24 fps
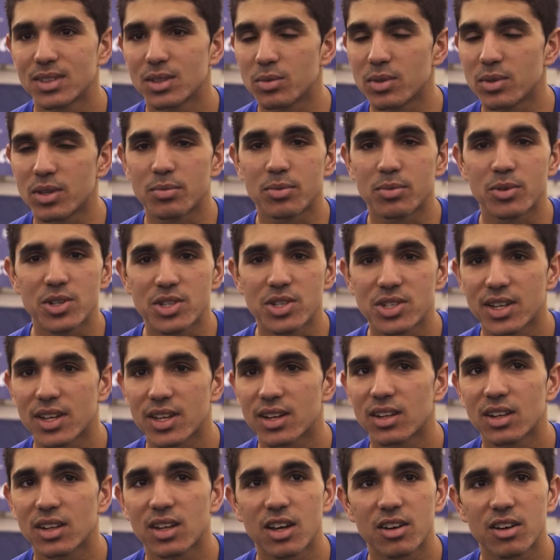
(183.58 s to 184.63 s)
We
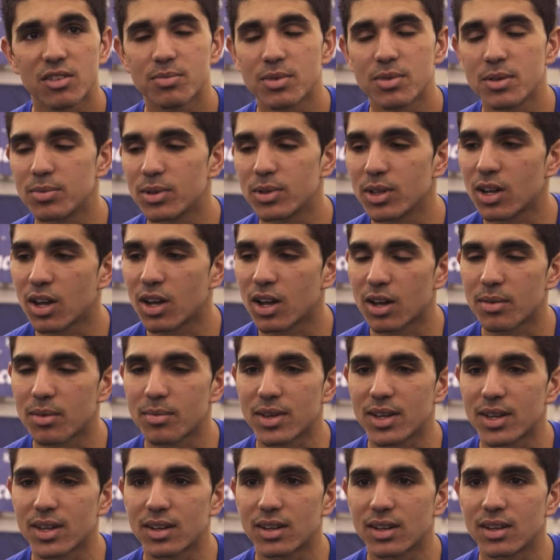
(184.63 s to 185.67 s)
appreciate a lot of people come,
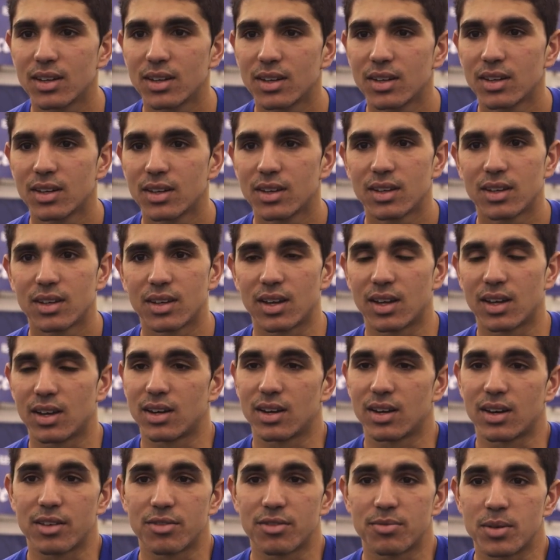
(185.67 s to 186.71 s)
and
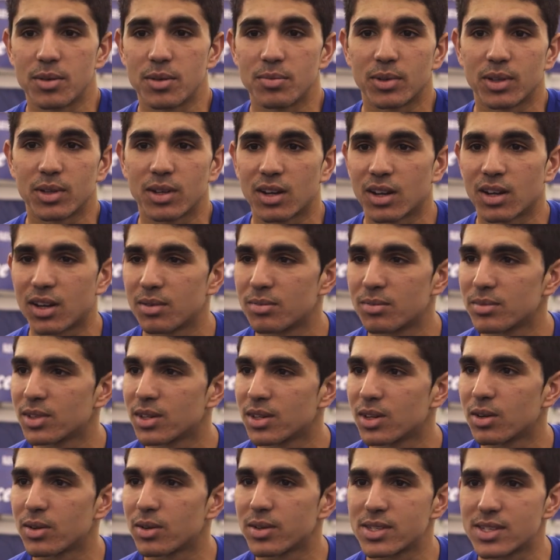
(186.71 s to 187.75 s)
if people come, you
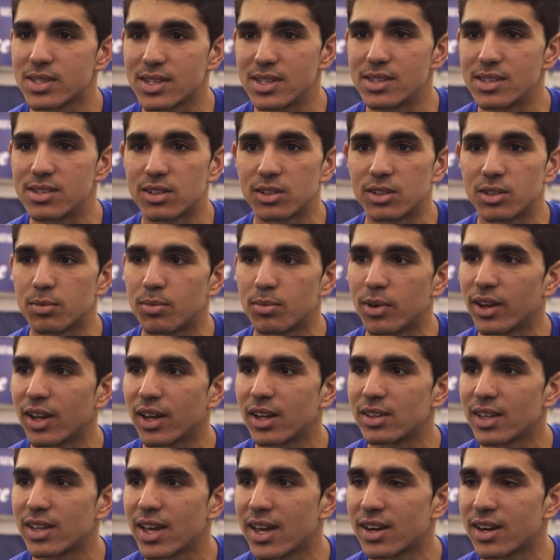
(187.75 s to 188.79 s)
know, it's easier to bring
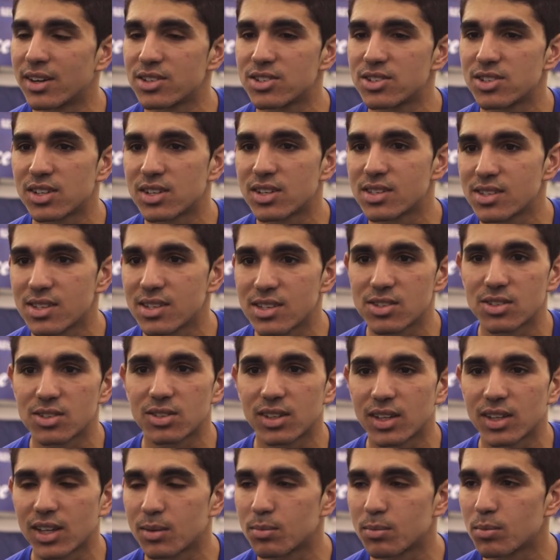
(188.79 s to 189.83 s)
out the energy, and it's easier
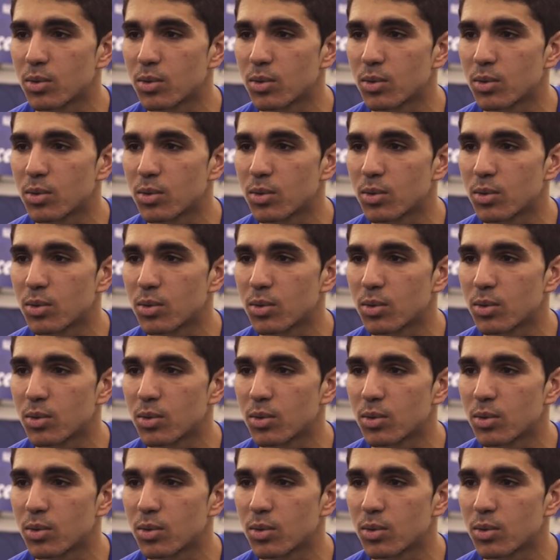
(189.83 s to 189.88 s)
to get